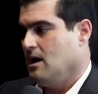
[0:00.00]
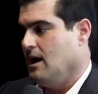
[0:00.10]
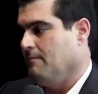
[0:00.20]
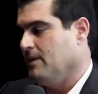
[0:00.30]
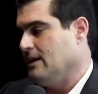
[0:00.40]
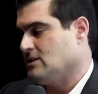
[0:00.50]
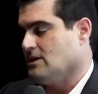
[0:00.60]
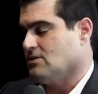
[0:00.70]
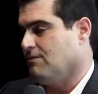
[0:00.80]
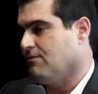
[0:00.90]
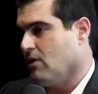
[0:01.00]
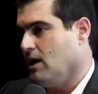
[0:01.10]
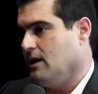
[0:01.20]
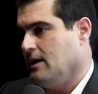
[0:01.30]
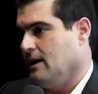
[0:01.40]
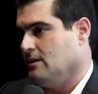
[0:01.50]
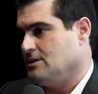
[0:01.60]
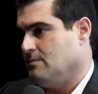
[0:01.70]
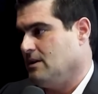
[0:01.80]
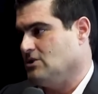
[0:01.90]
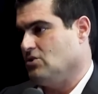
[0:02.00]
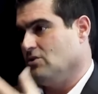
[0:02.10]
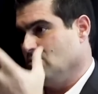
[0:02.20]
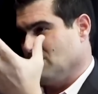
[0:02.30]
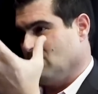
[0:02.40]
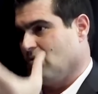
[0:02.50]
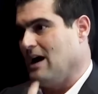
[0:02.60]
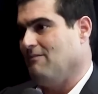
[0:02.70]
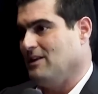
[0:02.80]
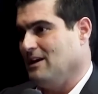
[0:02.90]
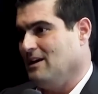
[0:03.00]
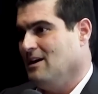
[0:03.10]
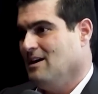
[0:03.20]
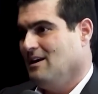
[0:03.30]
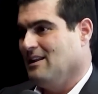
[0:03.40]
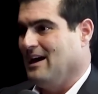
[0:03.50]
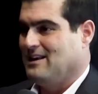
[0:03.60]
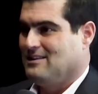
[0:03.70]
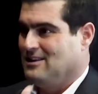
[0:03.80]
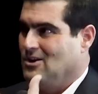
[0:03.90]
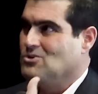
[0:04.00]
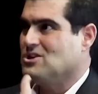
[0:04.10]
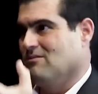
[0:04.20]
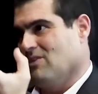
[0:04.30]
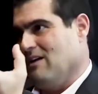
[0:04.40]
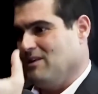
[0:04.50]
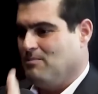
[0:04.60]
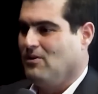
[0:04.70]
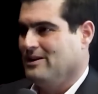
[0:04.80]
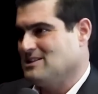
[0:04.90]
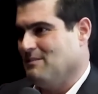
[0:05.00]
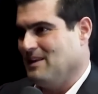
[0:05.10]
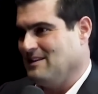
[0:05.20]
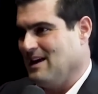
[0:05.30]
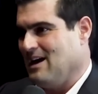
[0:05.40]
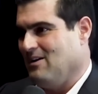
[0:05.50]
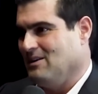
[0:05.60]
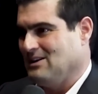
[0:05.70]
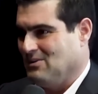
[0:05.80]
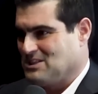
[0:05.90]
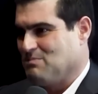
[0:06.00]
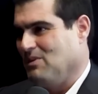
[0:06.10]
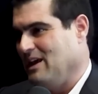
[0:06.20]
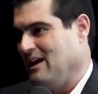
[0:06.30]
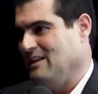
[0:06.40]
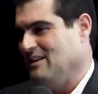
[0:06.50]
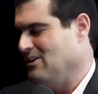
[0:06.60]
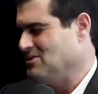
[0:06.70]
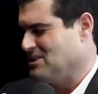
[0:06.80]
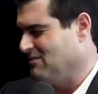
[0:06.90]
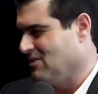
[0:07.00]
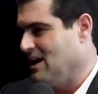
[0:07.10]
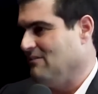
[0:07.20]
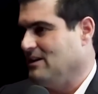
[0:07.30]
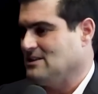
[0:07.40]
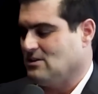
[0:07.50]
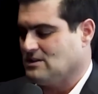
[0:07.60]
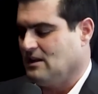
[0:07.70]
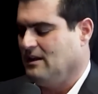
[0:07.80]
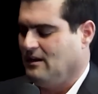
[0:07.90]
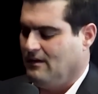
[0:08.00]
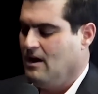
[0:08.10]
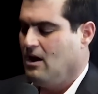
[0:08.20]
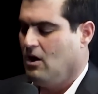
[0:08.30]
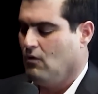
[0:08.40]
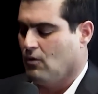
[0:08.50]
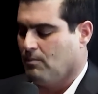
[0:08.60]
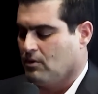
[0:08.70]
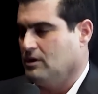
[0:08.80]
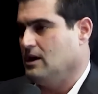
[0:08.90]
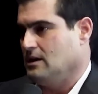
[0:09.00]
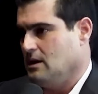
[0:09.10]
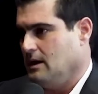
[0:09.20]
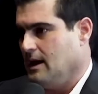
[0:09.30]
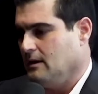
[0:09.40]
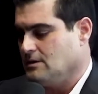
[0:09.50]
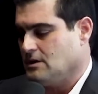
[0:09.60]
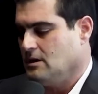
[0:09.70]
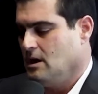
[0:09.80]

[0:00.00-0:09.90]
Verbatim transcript: Um, it's also a fraught analogy because you're using gravity, like the notion of gravity pulling something down, to explain the notion of gravity. So it's a little overburdening the analogy.